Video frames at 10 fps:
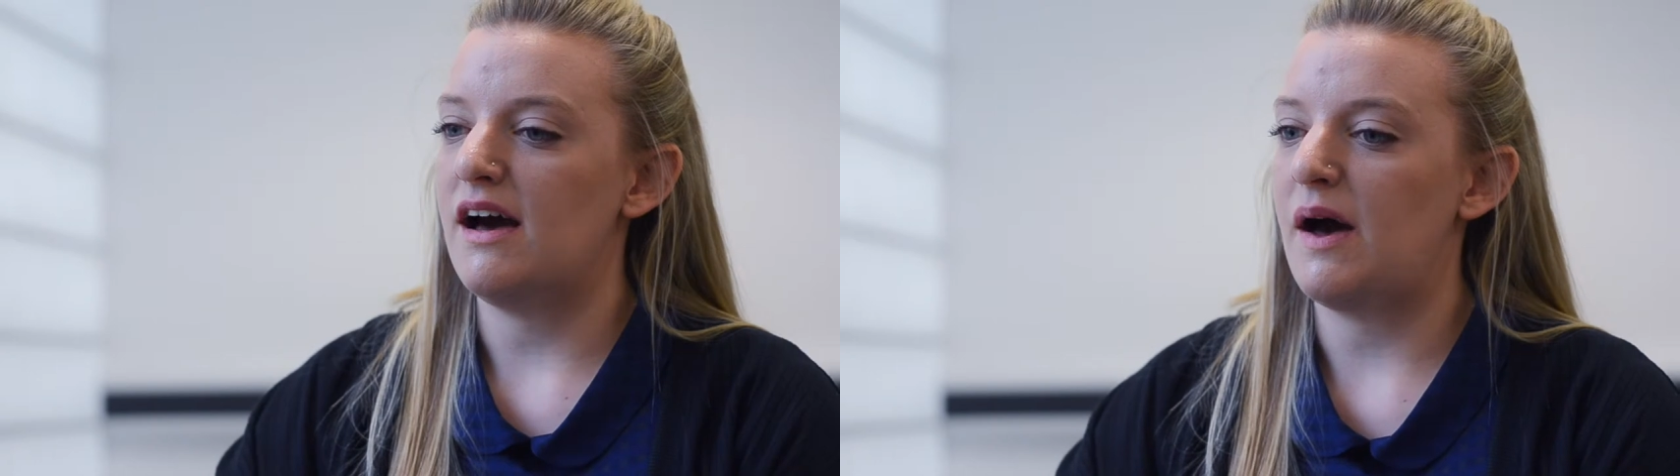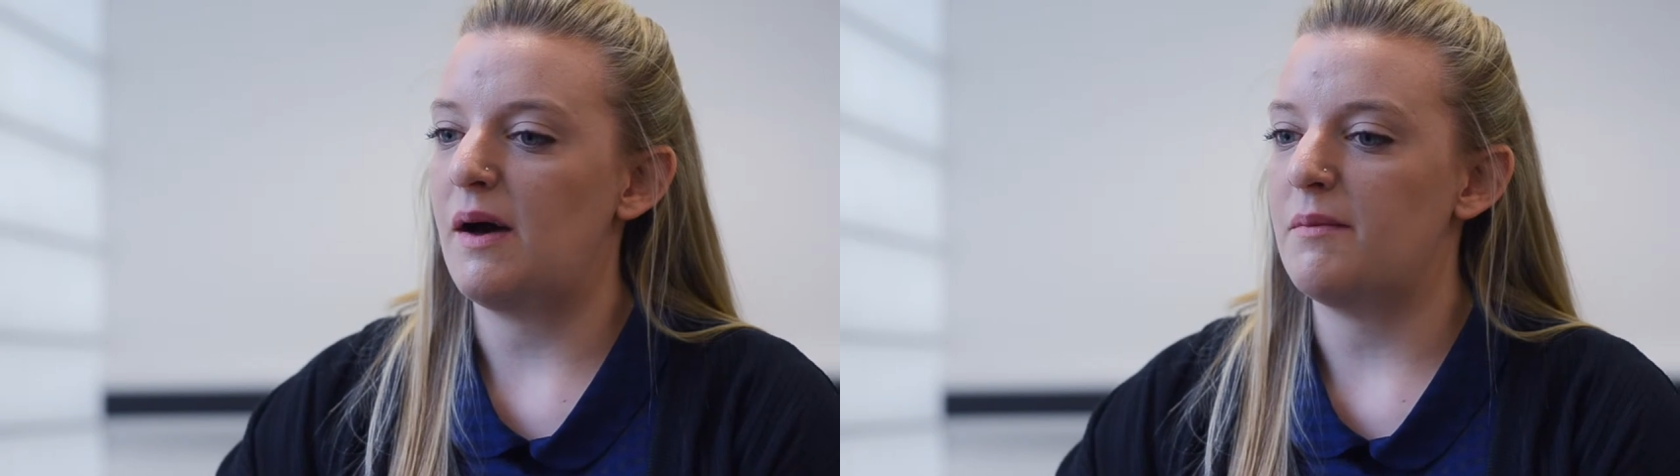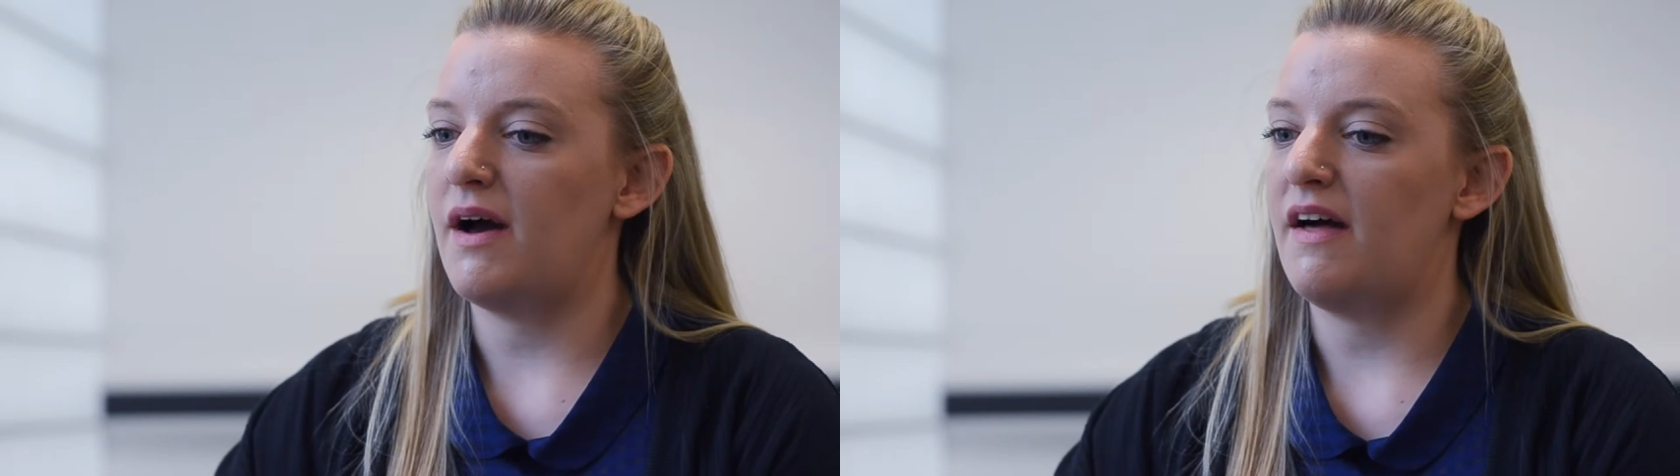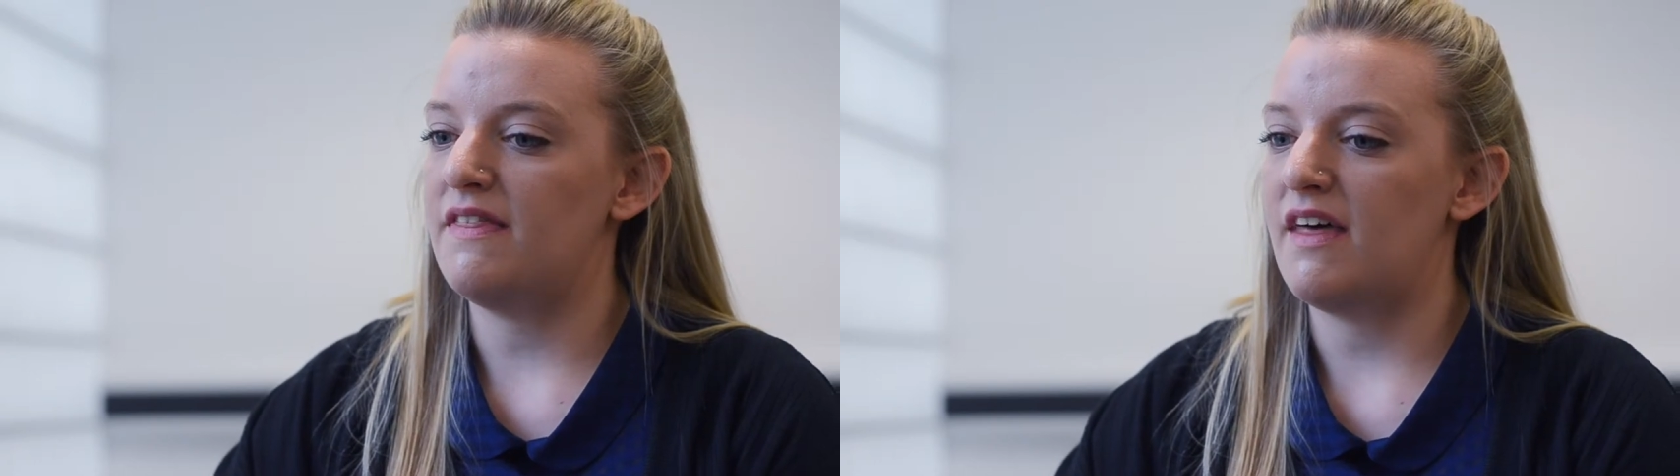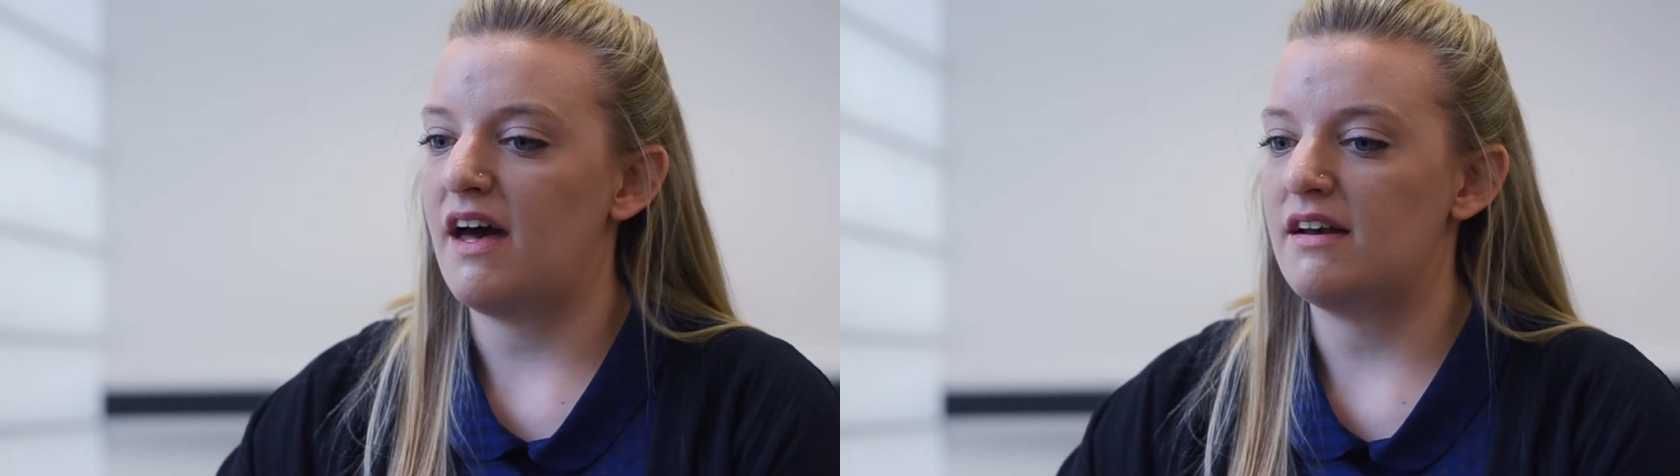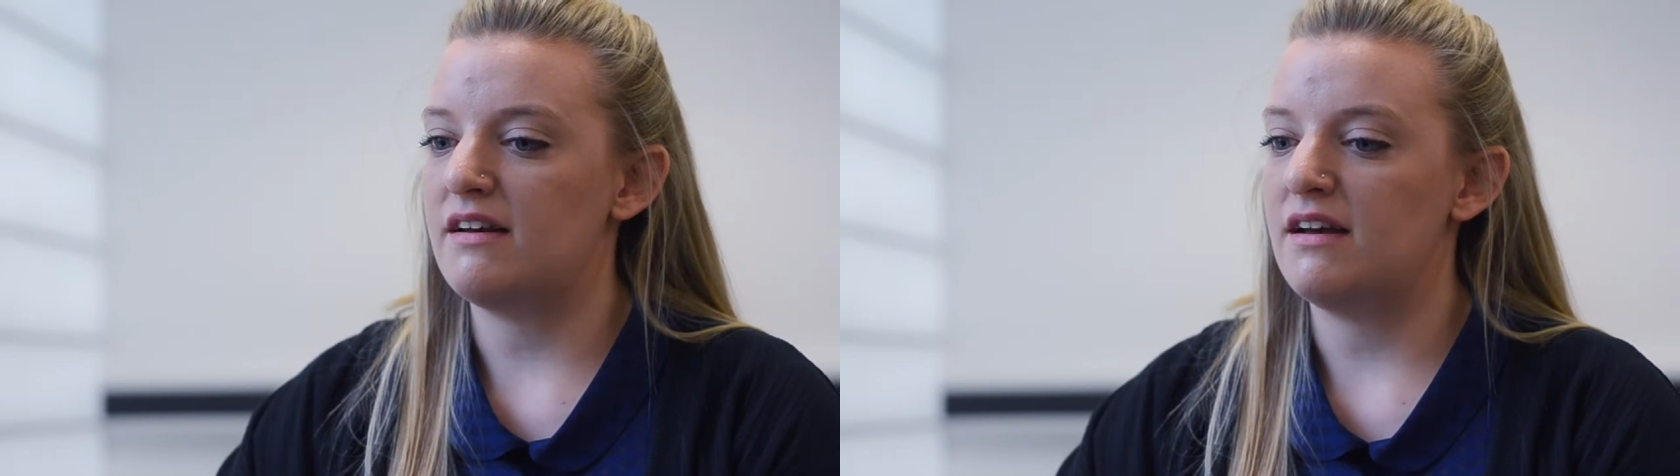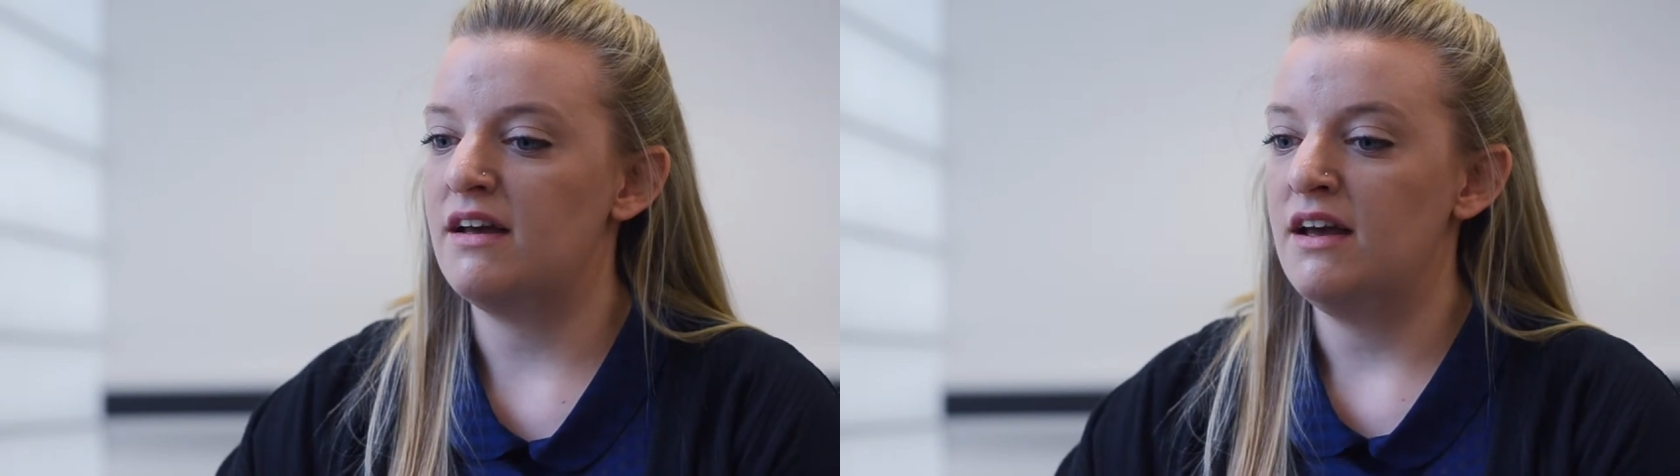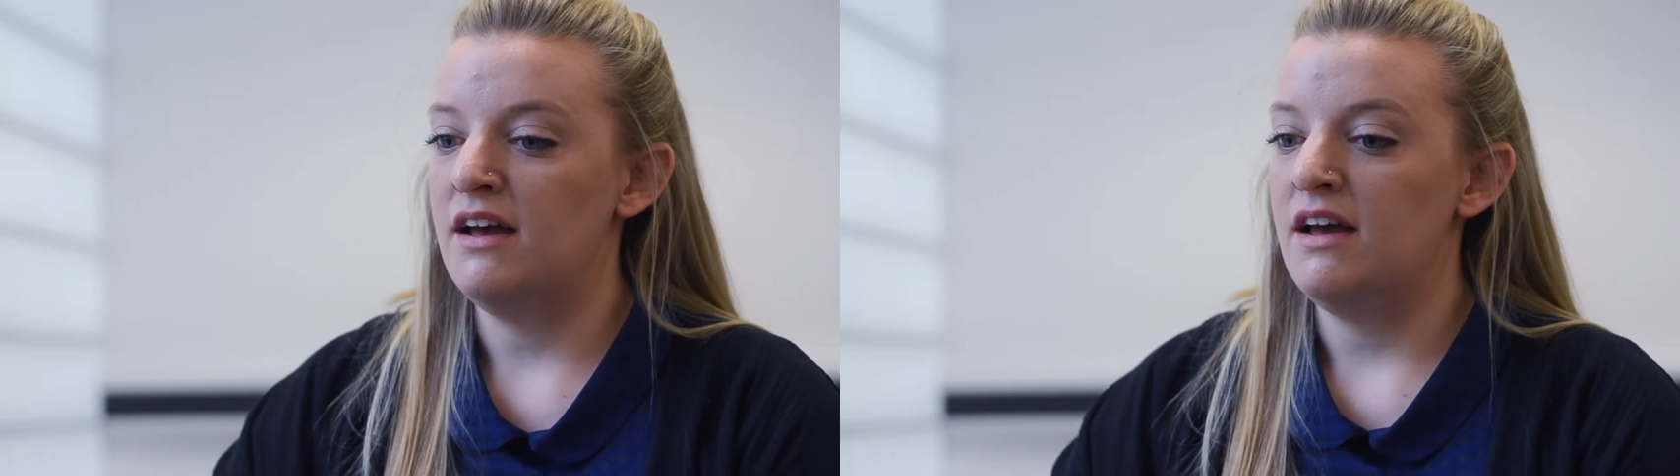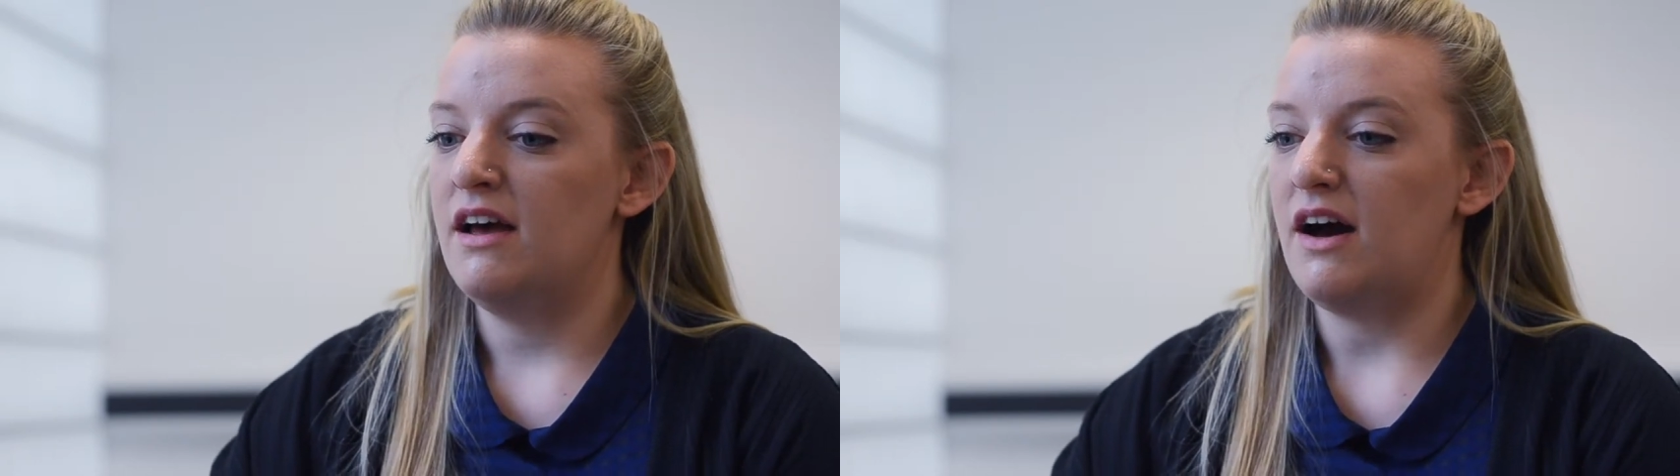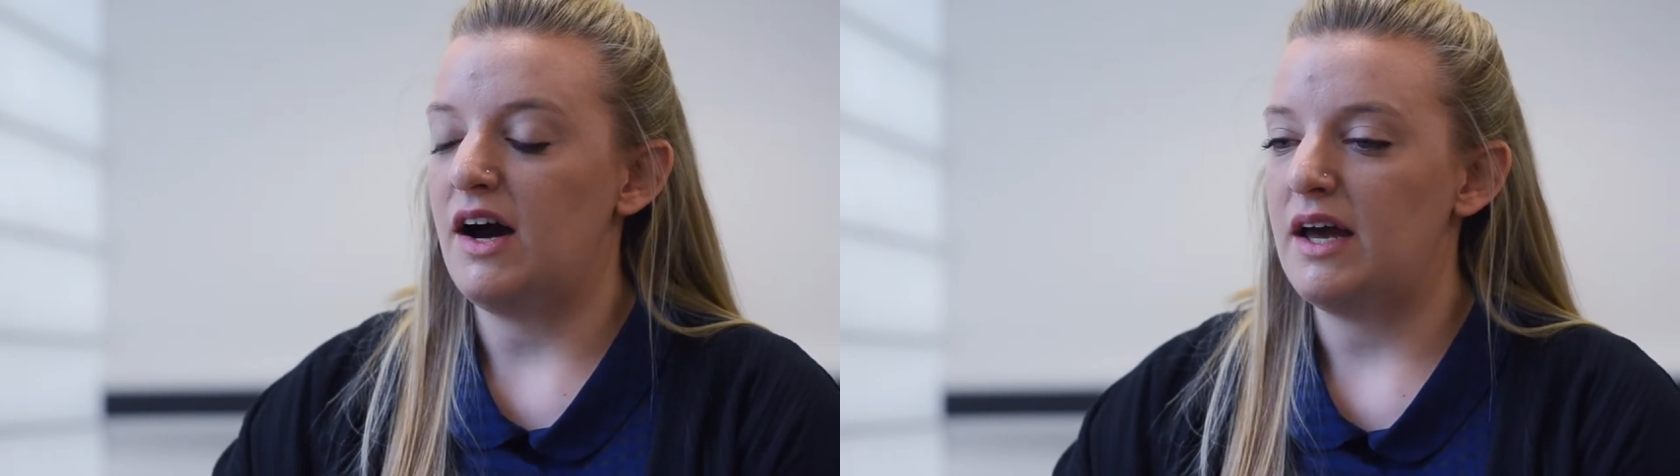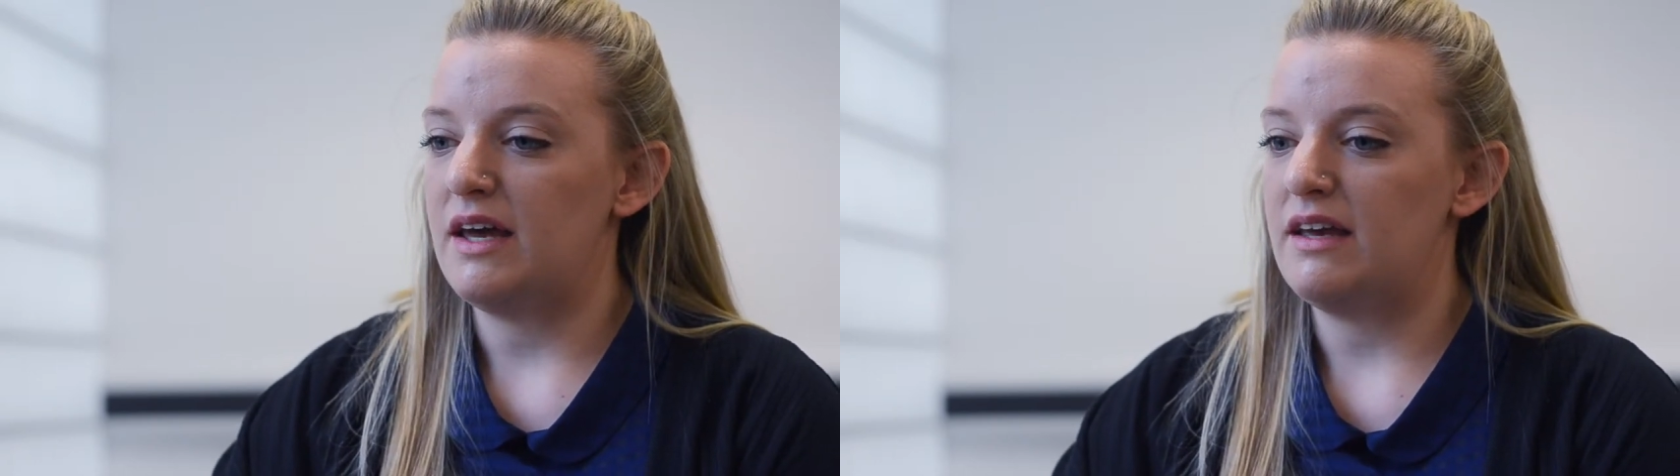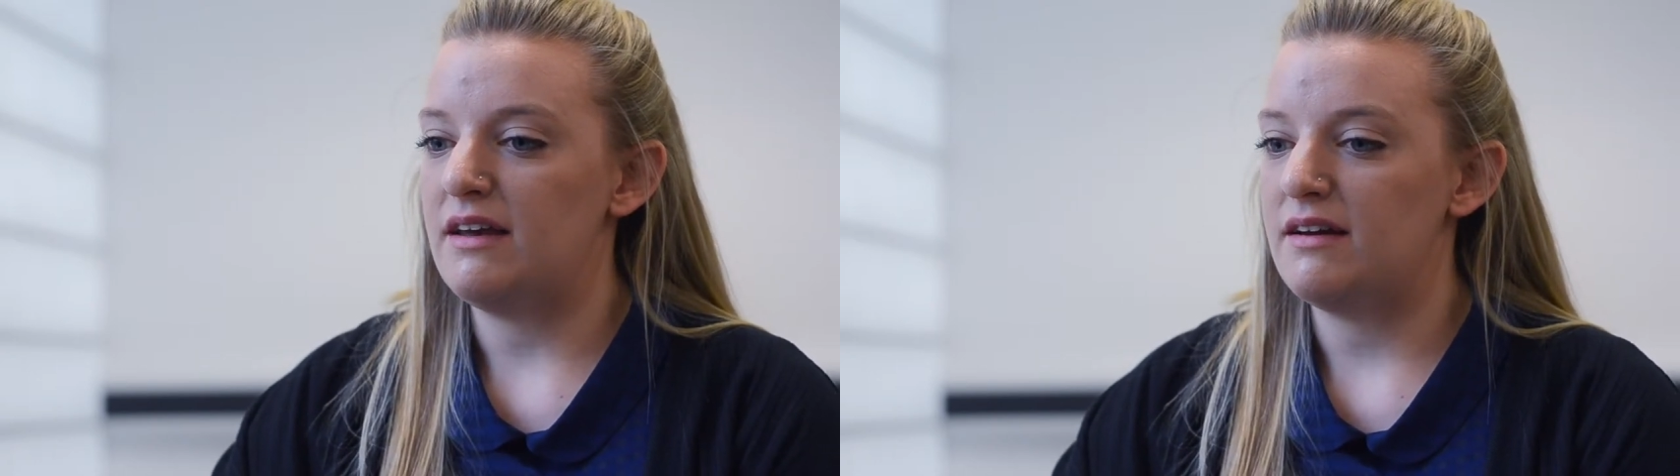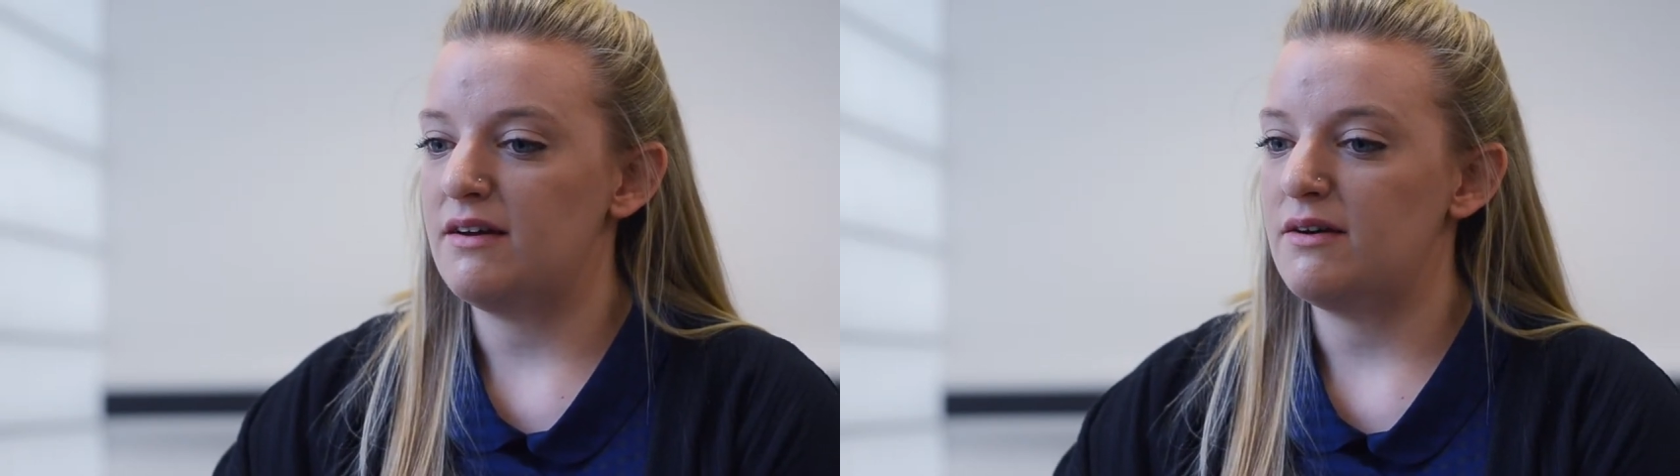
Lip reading: And then I